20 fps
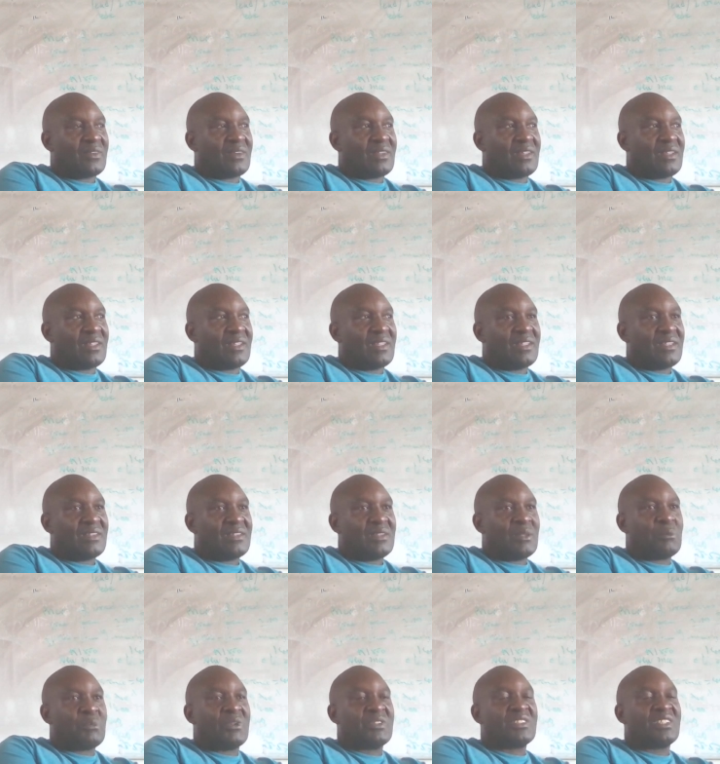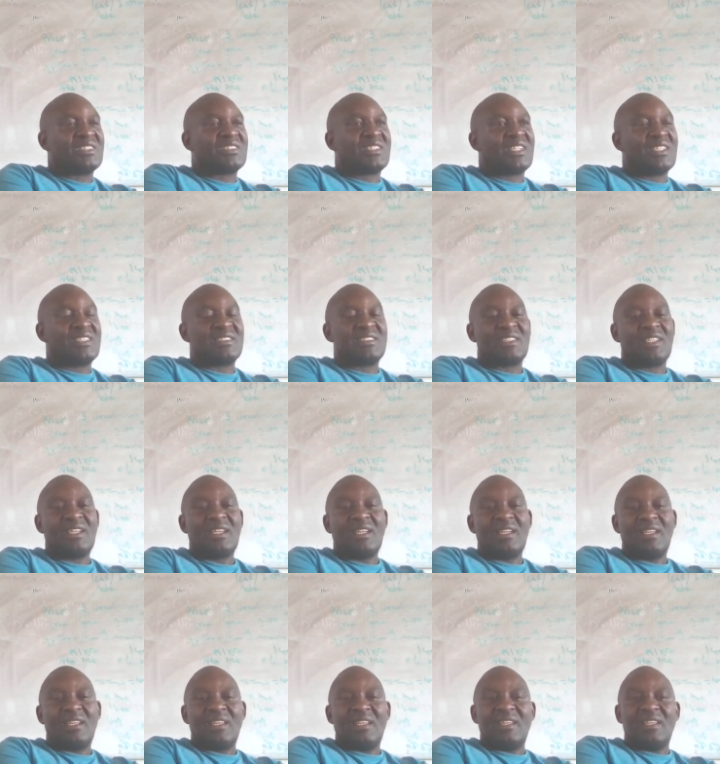Eh? The president says
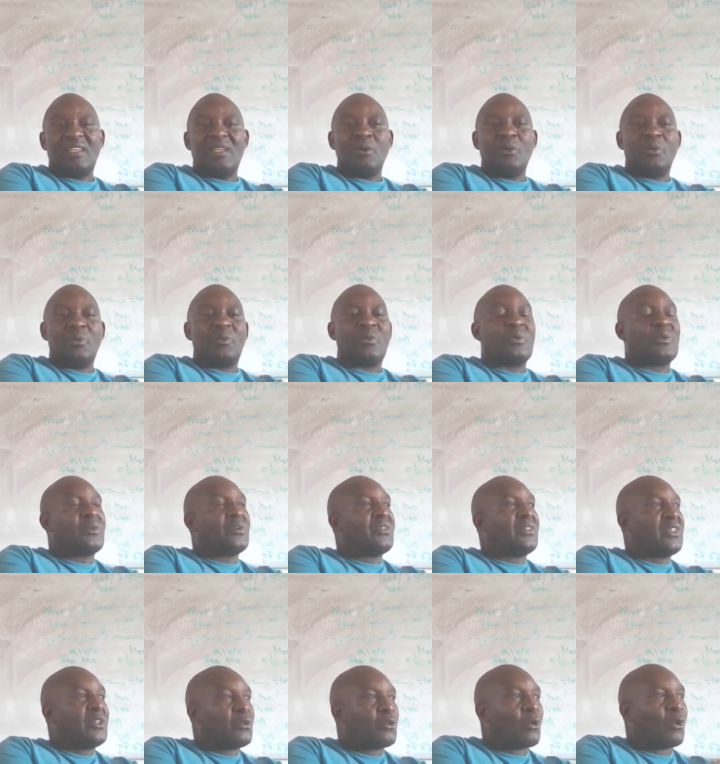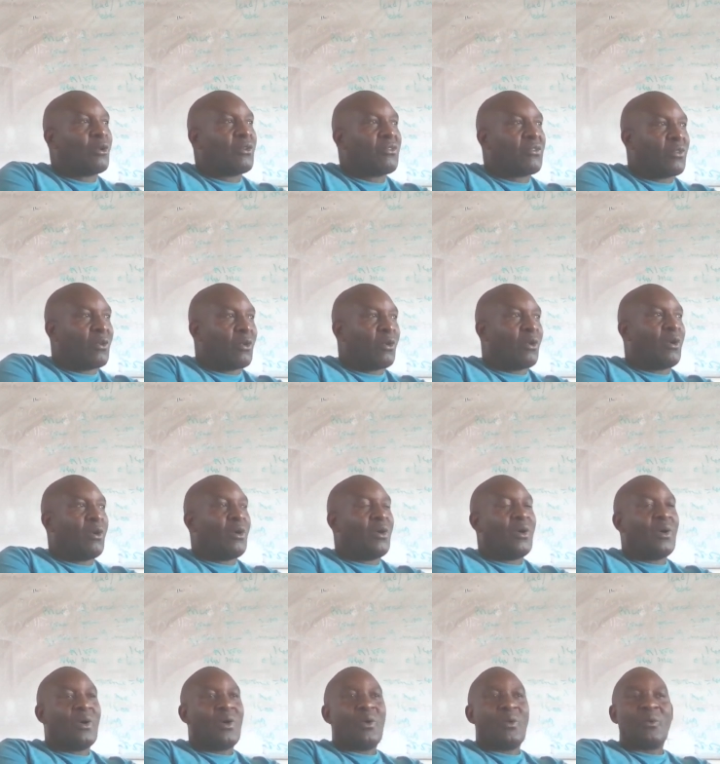he, the rule of
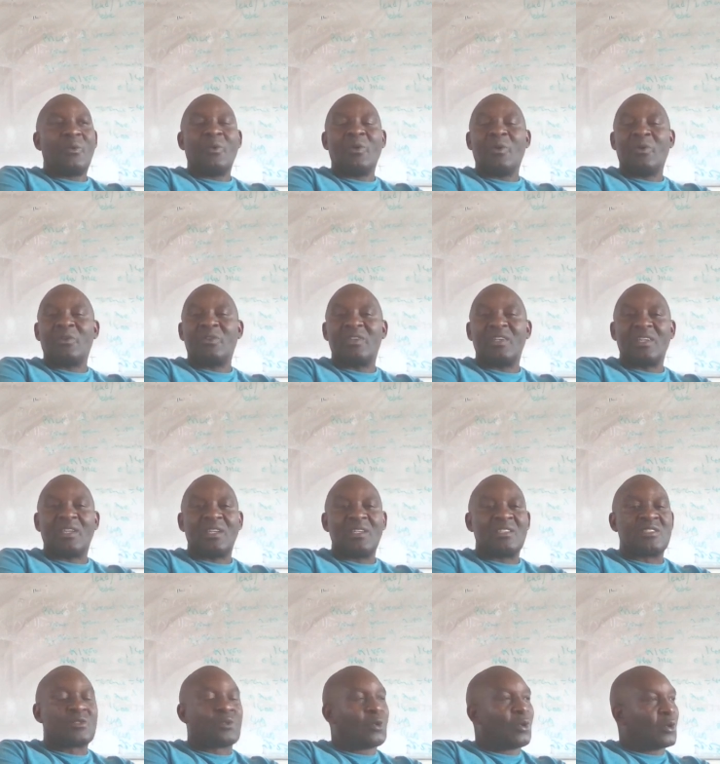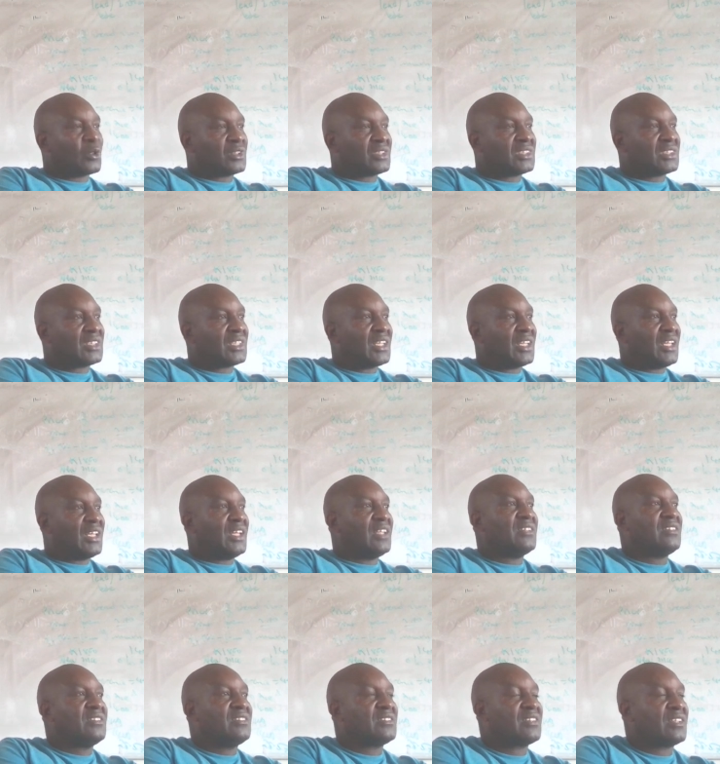law will take its course
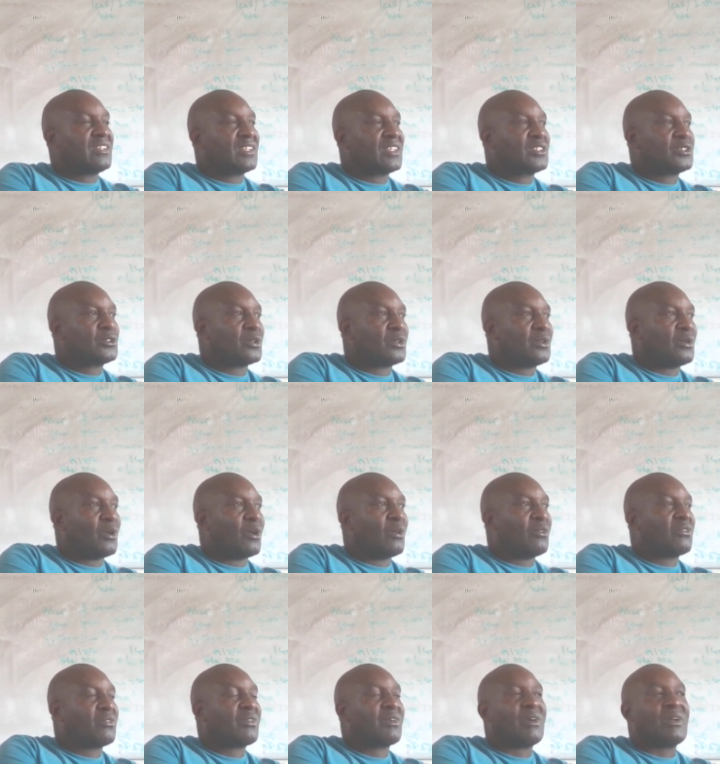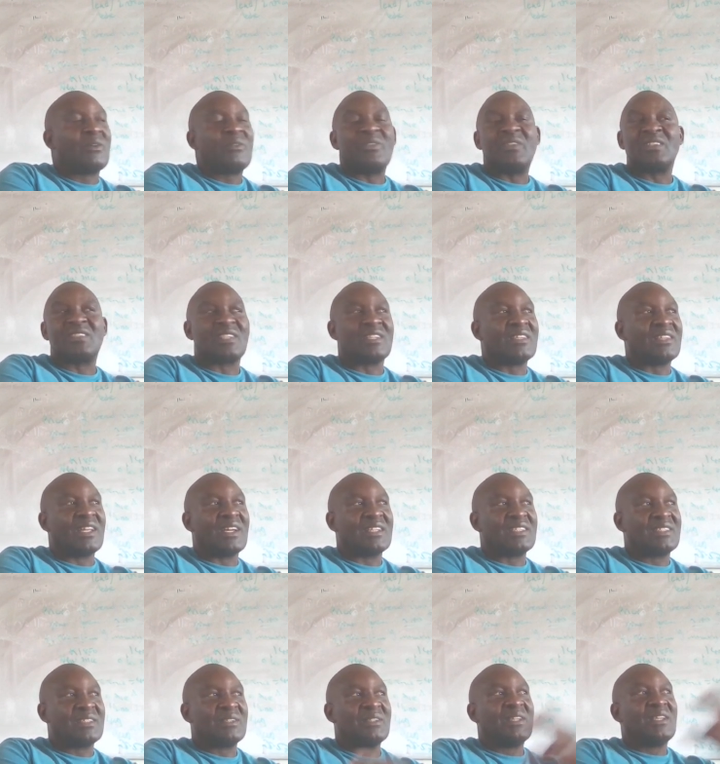in the interdiction of this and
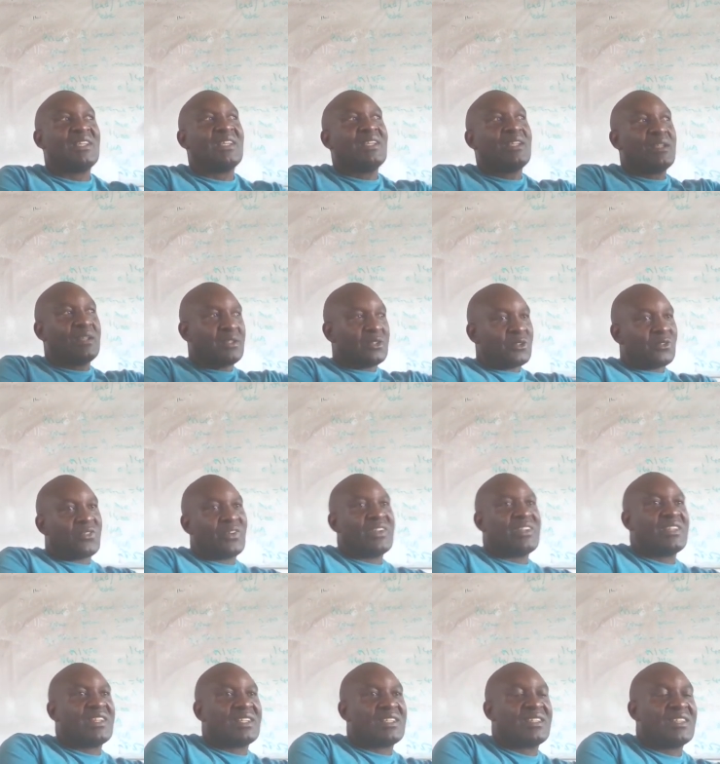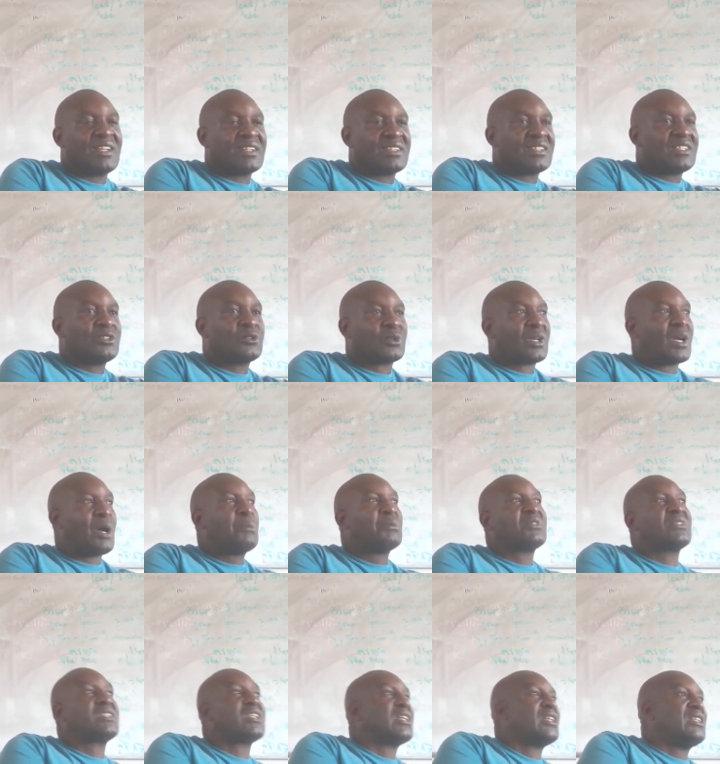that. You find that that issue
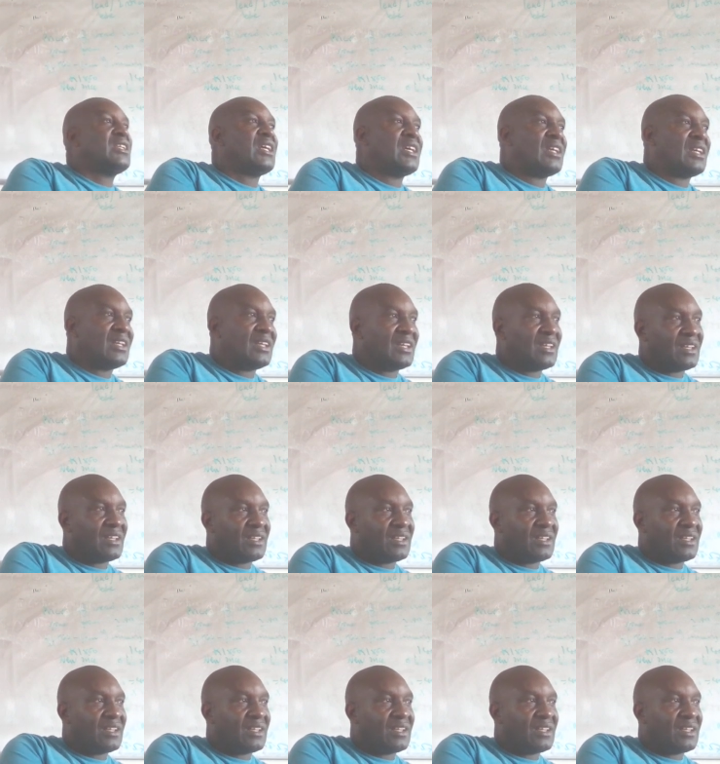comes third, eh?